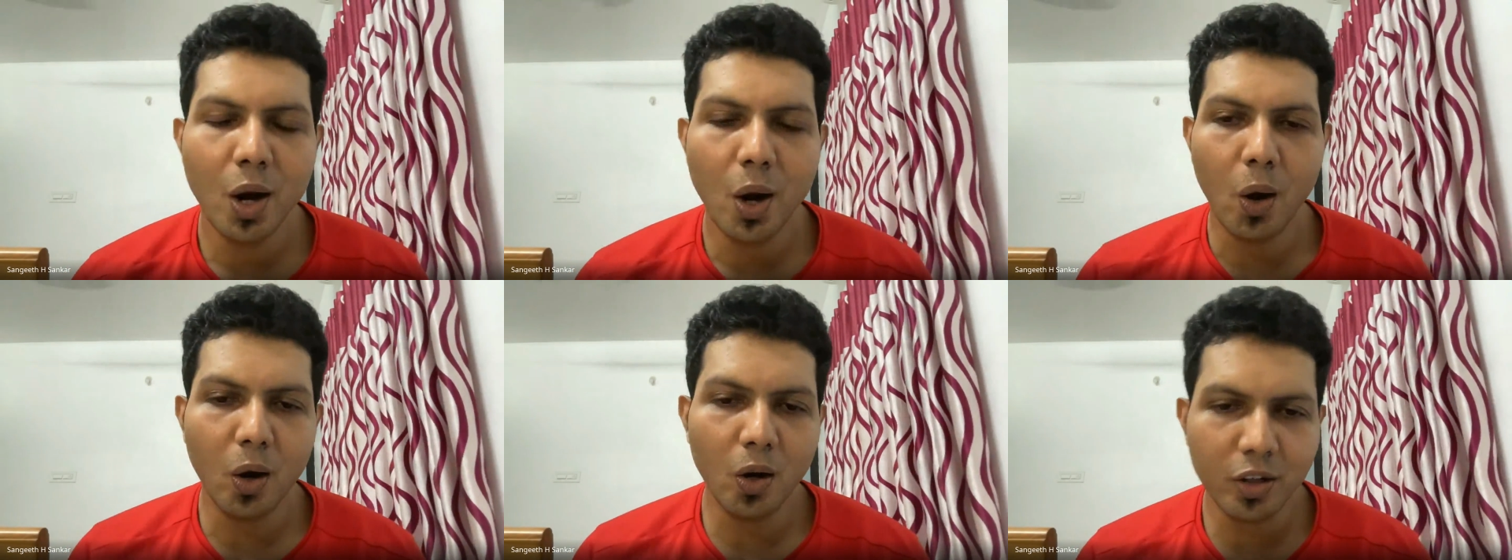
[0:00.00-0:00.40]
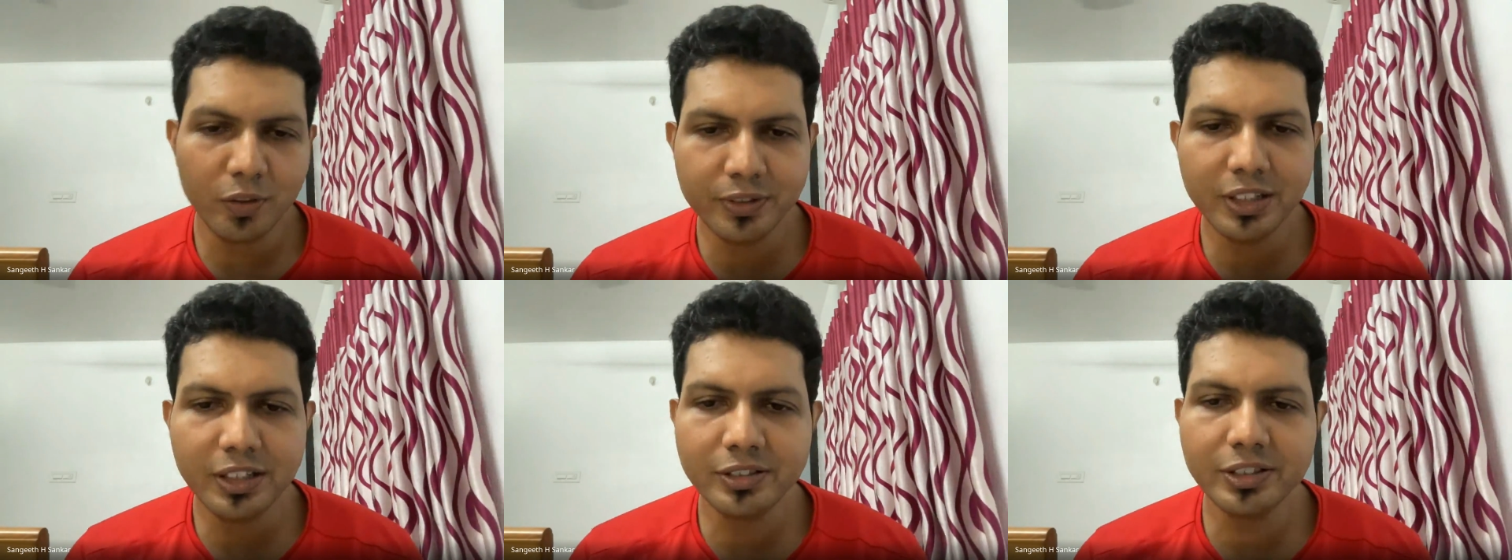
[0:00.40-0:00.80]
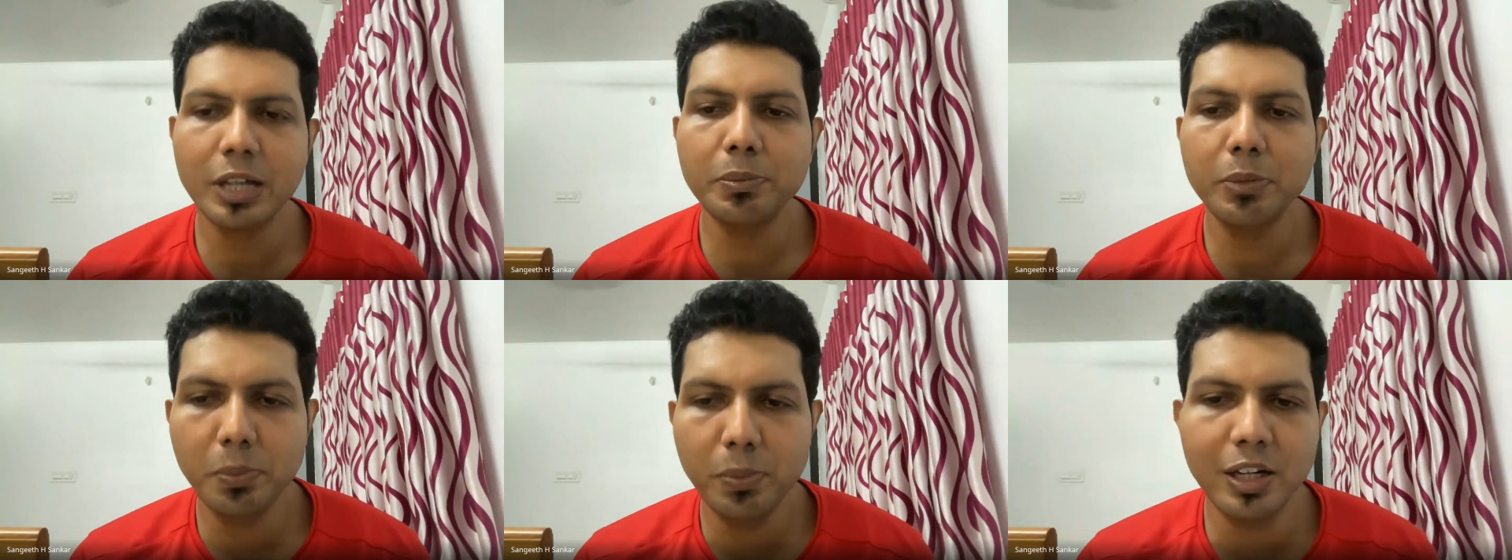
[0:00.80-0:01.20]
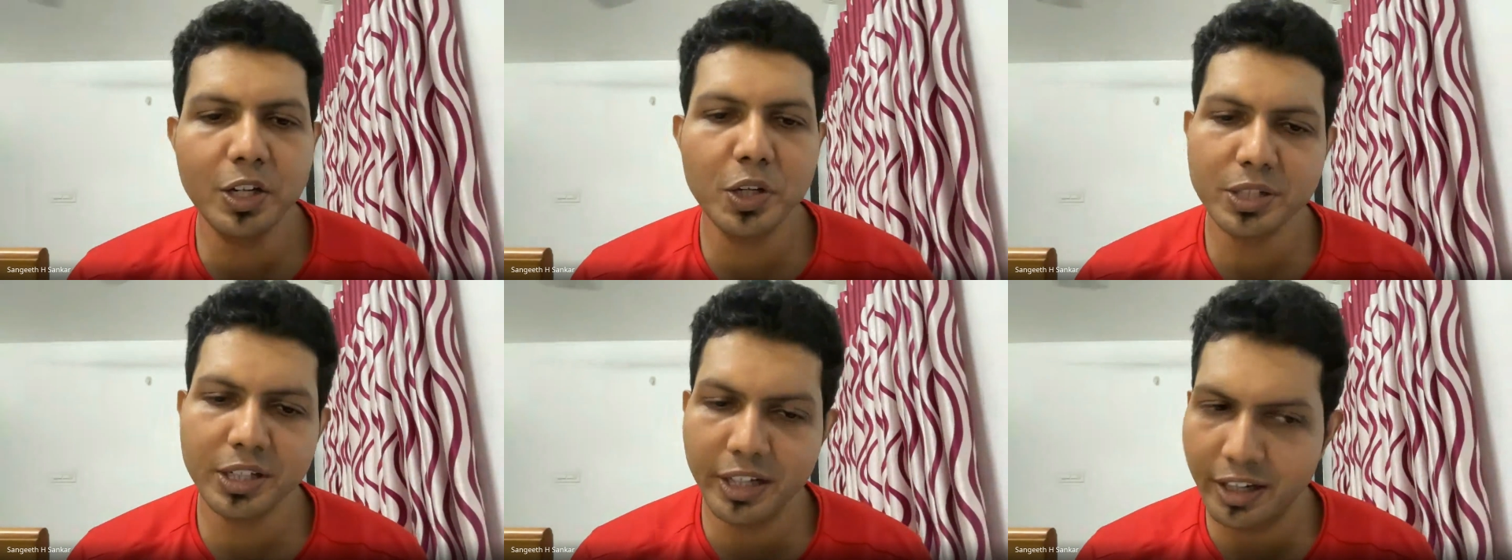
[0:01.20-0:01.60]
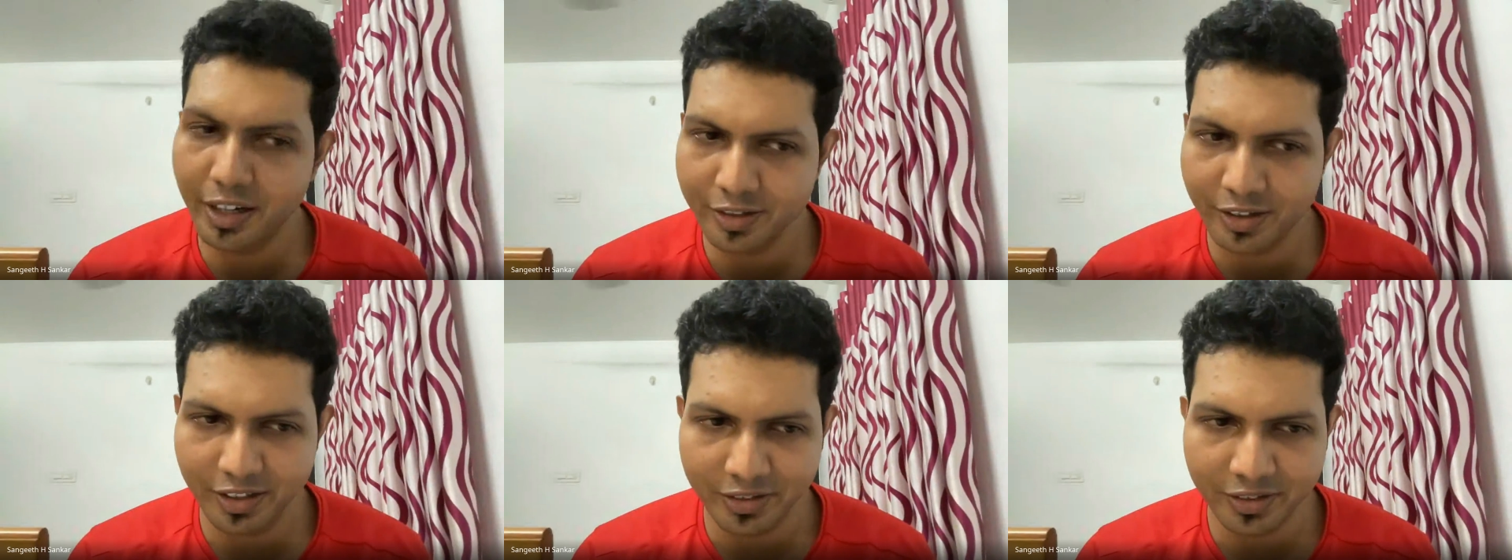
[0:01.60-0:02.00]
All of these can be built using data
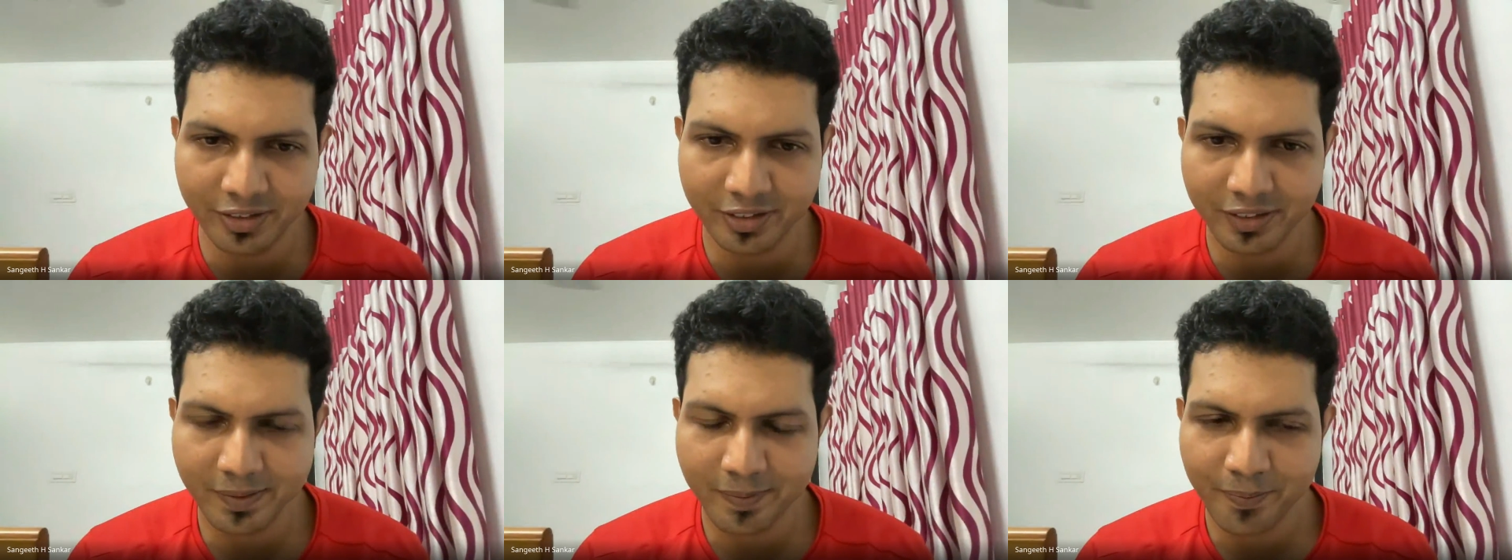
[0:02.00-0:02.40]
science.